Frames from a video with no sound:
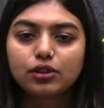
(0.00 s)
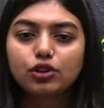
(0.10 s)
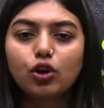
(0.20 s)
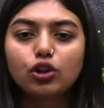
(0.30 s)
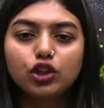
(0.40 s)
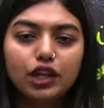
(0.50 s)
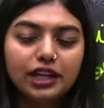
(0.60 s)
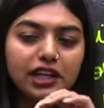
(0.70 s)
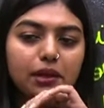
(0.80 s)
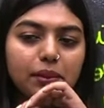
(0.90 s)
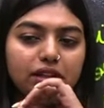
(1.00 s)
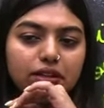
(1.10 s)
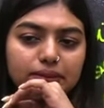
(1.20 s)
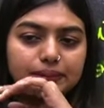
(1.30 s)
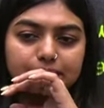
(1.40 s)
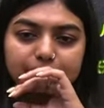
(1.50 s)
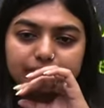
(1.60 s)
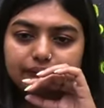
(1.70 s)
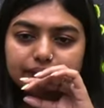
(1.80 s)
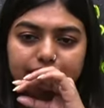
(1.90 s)
Growth or inhibitor?
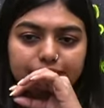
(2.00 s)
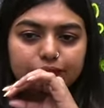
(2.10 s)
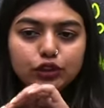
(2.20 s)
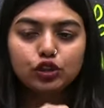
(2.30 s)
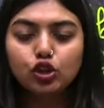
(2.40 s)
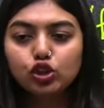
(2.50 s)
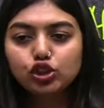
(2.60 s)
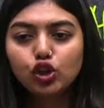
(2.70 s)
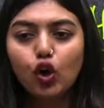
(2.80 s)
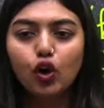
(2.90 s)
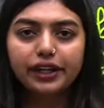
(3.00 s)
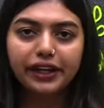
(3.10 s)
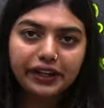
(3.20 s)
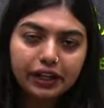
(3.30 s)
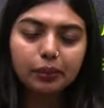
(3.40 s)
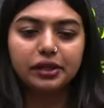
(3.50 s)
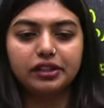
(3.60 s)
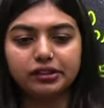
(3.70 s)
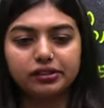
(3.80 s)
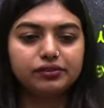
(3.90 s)
Growth or
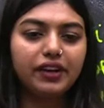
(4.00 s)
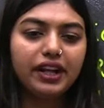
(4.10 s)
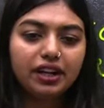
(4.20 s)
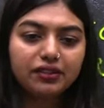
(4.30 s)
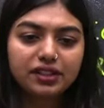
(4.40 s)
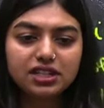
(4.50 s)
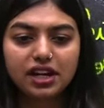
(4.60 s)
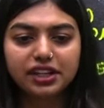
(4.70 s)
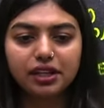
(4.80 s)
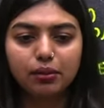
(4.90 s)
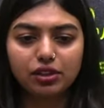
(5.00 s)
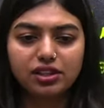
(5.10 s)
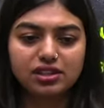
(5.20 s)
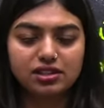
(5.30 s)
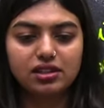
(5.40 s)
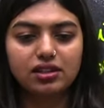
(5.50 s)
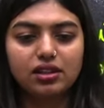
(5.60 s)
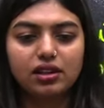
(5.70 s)
inhibitor. Where did we study about this?